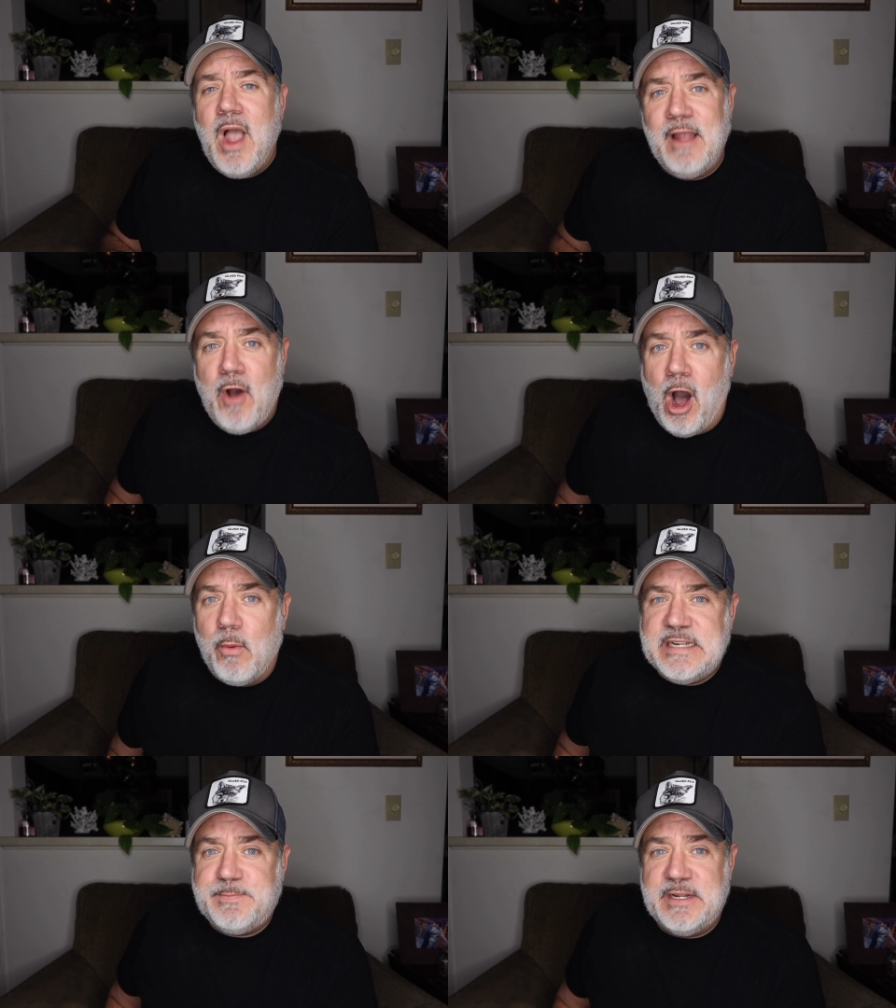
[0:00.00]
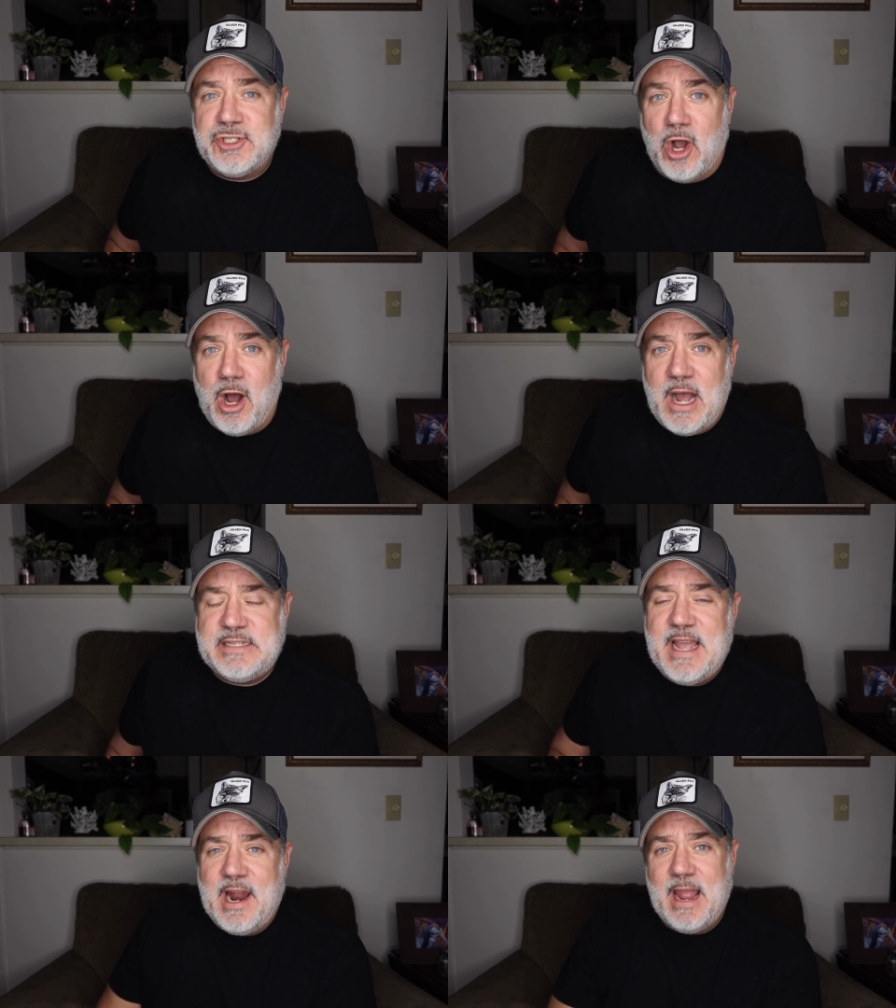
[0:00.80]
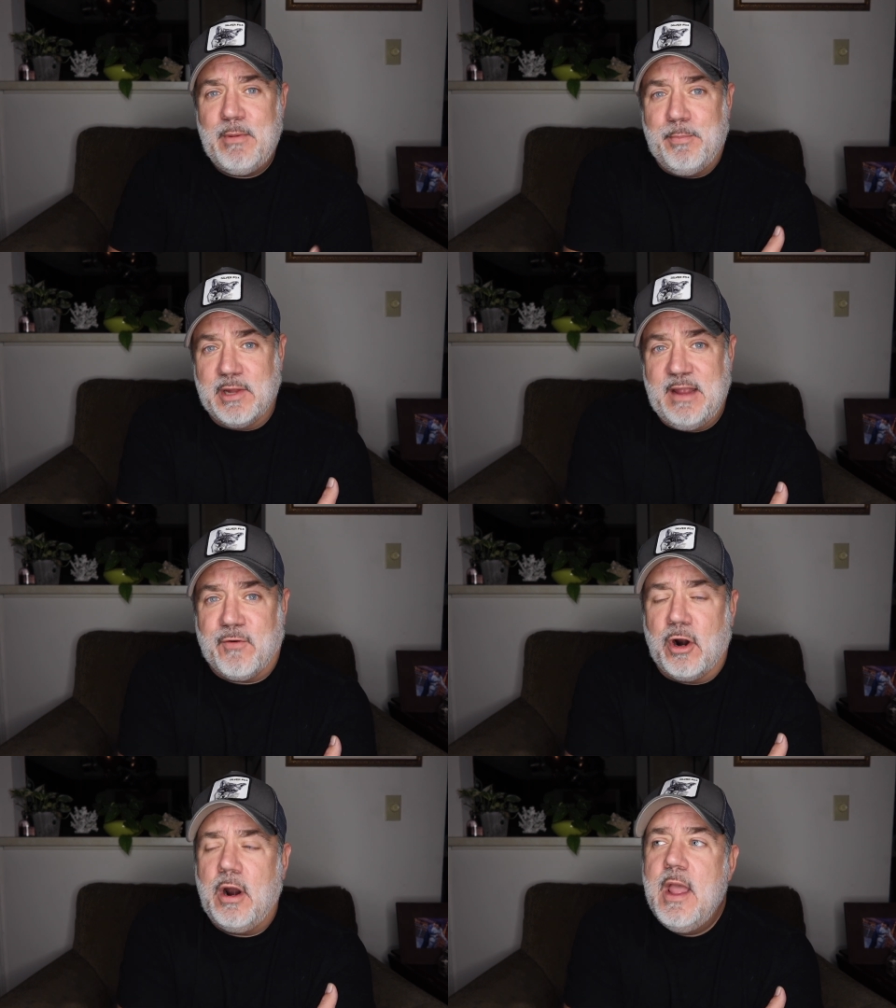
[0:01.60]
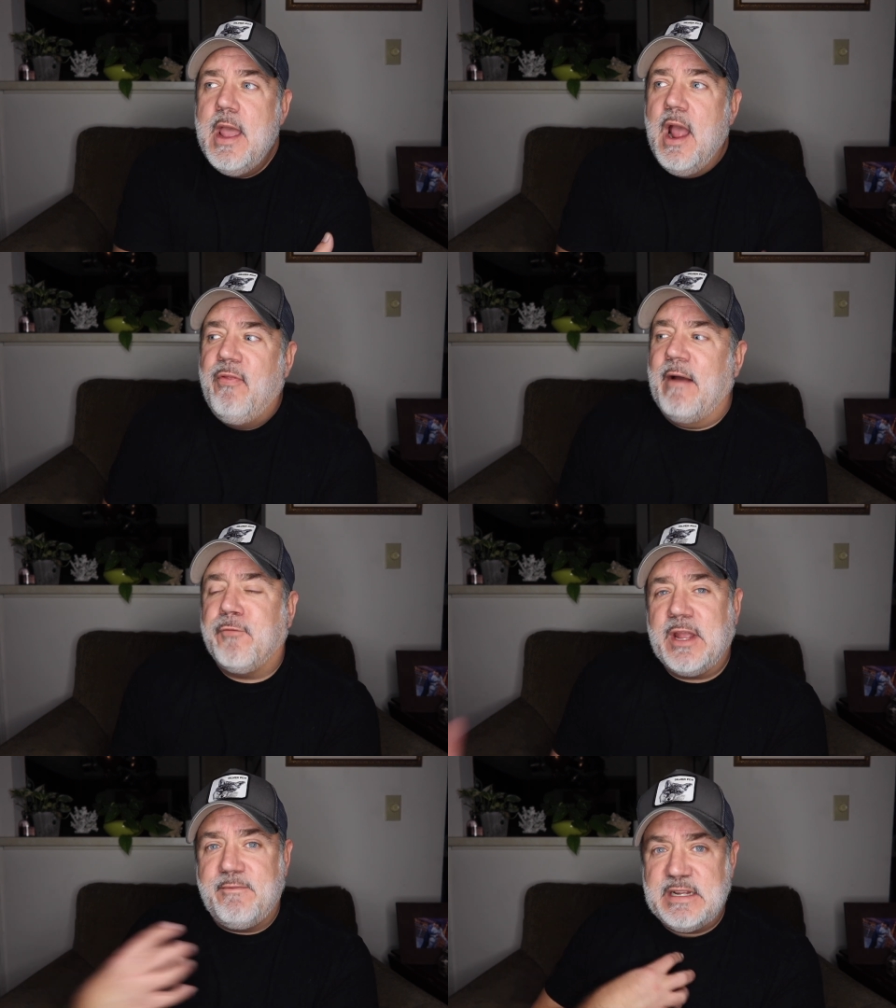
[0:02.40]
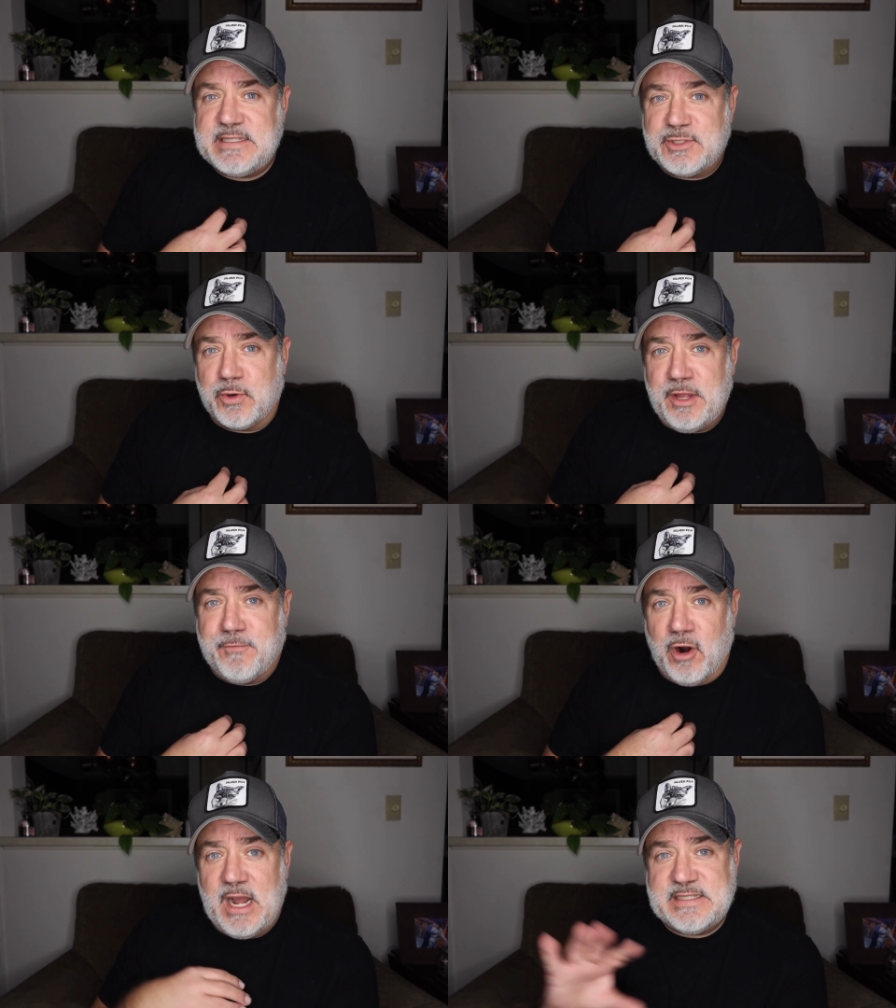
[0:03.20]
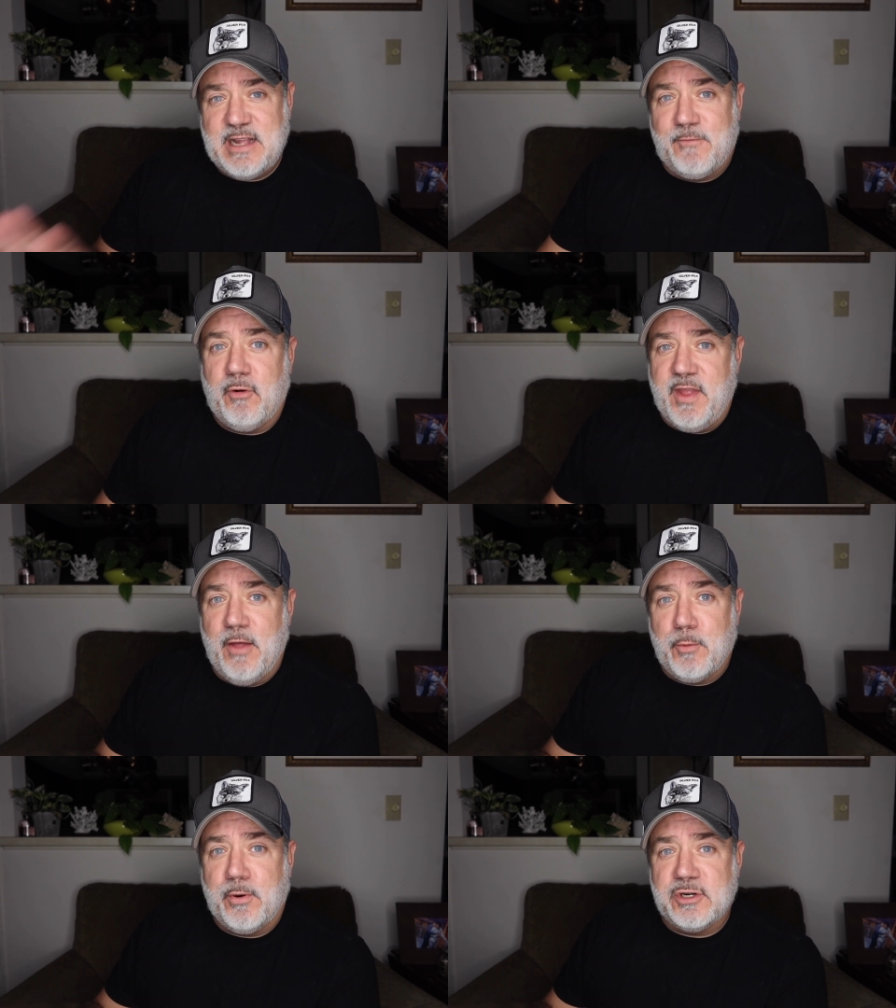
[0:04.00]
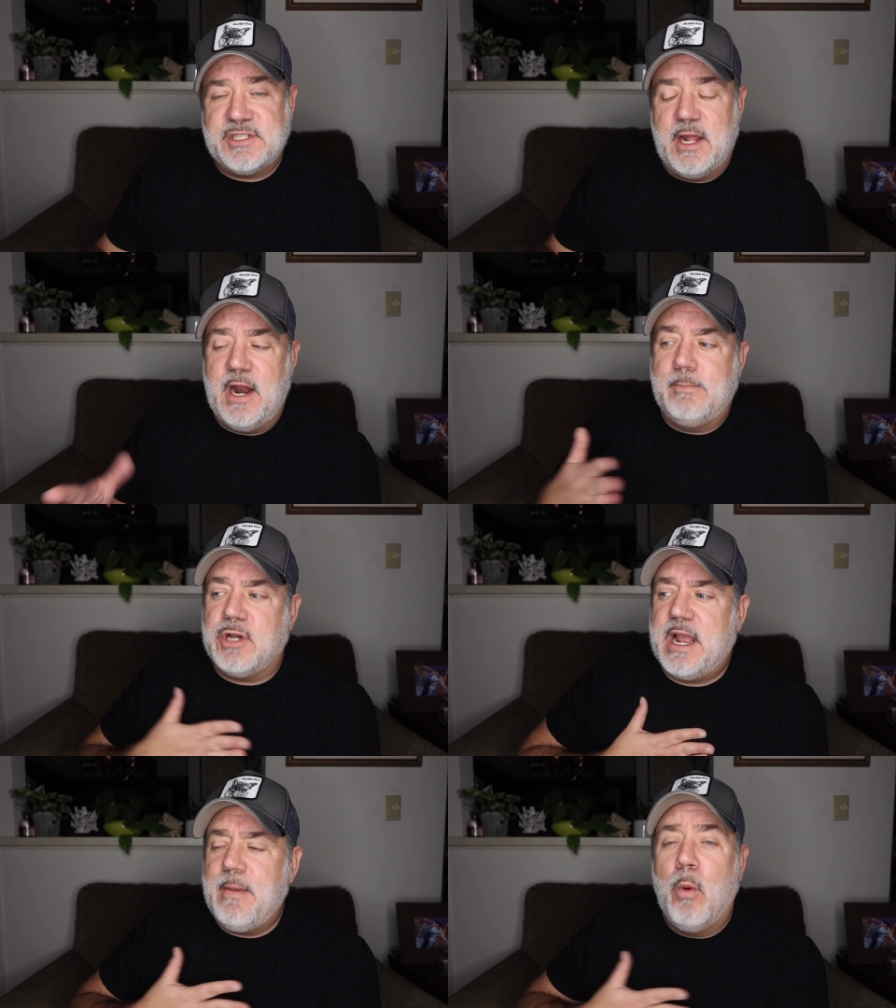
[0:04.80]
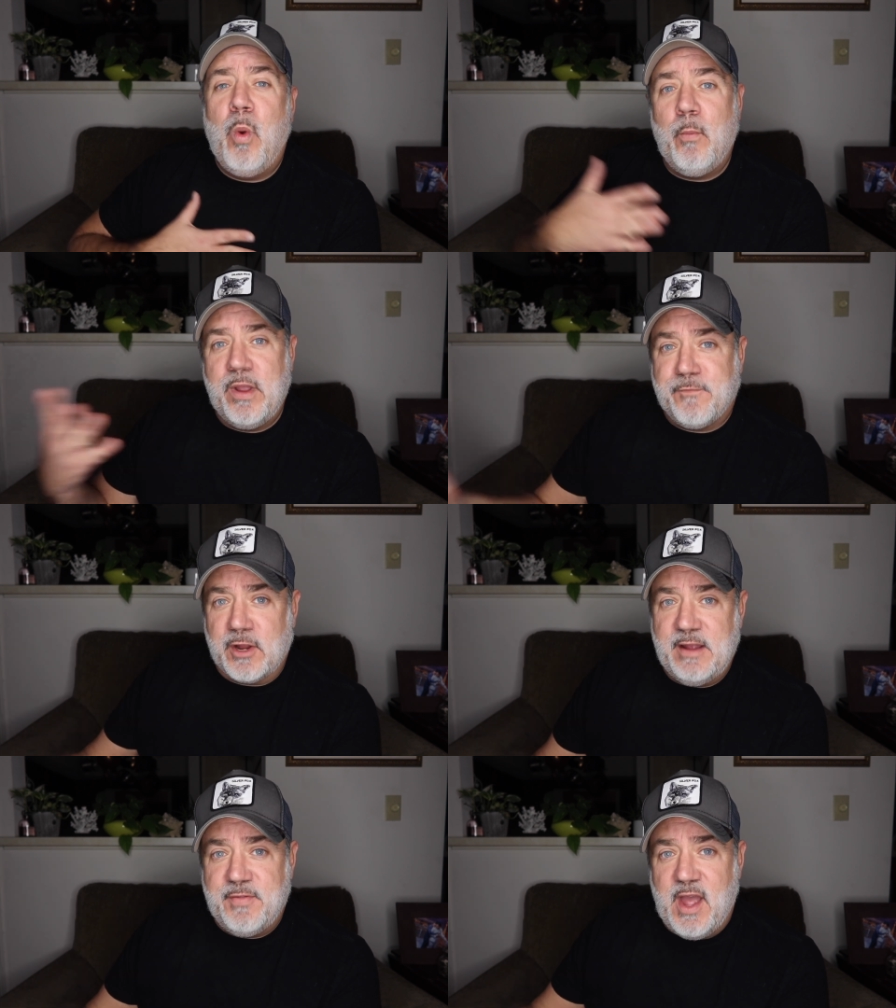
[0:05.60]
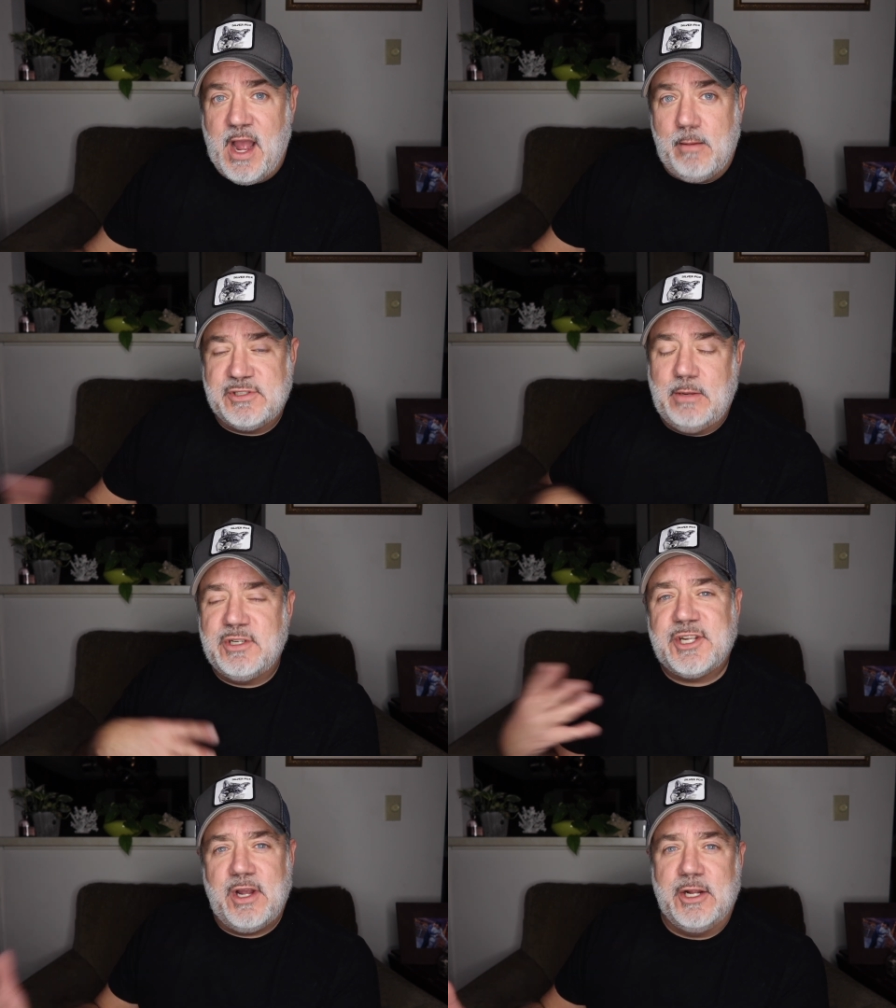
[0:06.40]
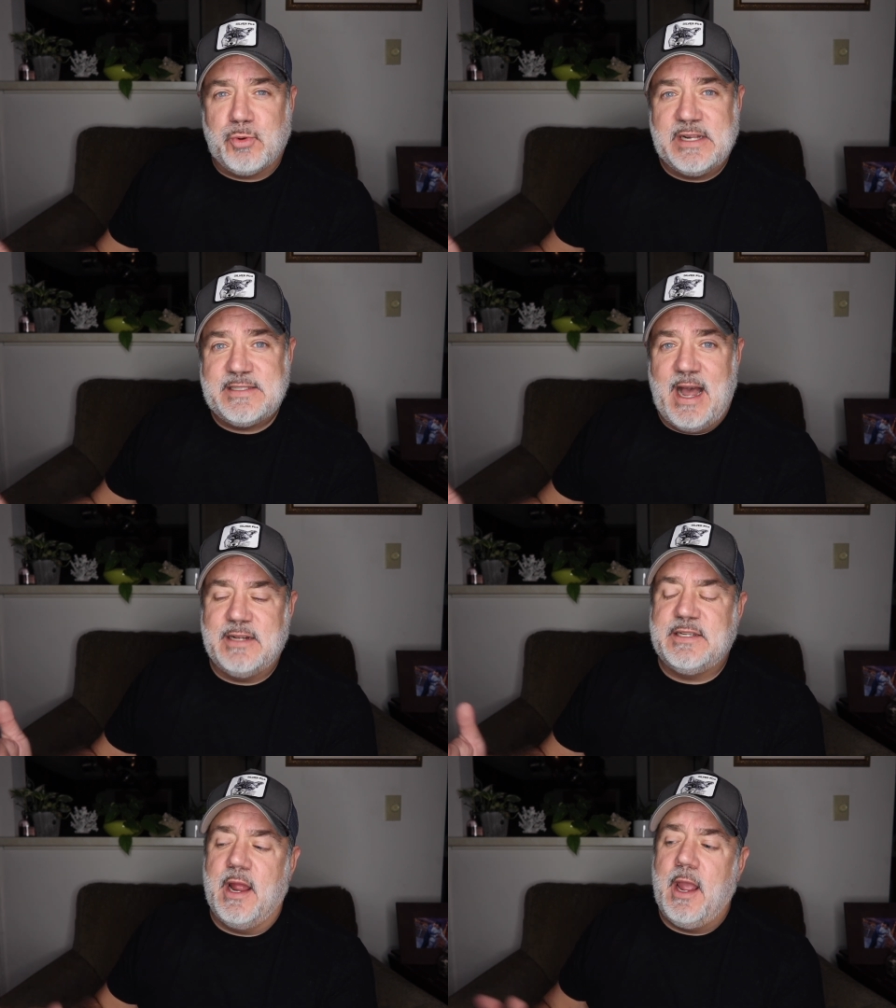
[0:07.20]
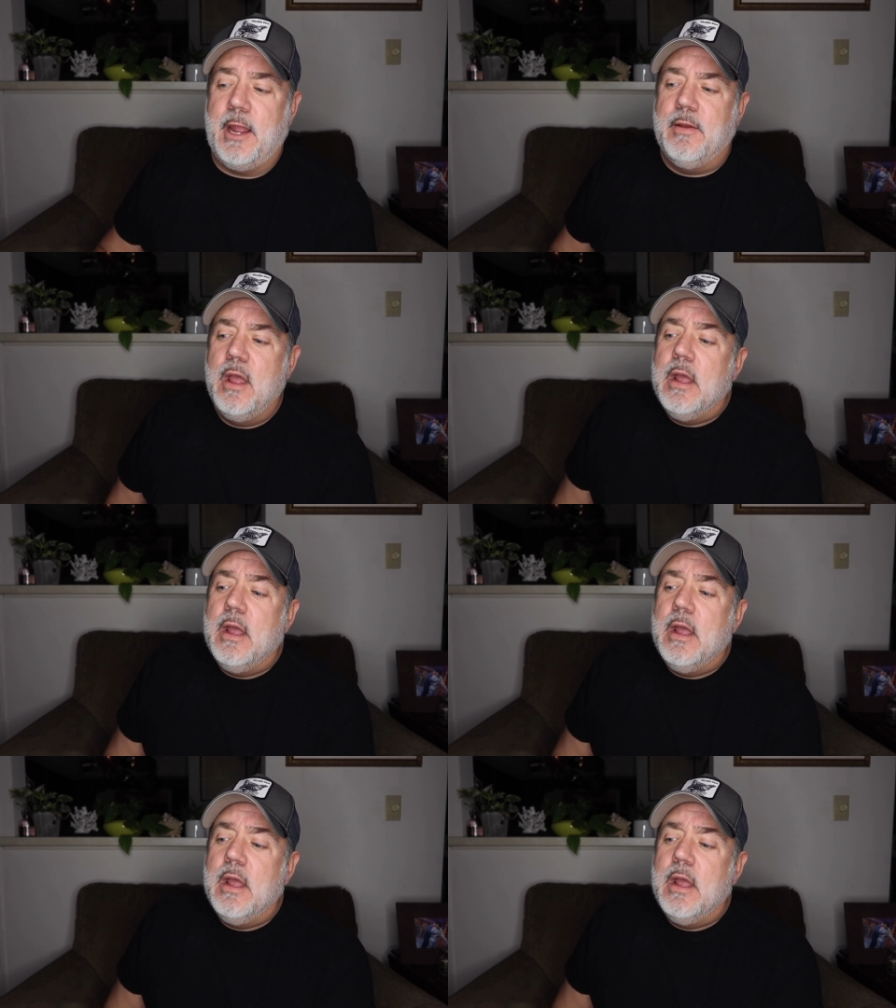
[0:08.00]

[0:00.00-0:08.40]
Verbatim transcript: I've always been taught, and I am a believer, that forgiveness is really for us, not for the other person. And I'm talking about when we forgive them. So I'm just going to address that today.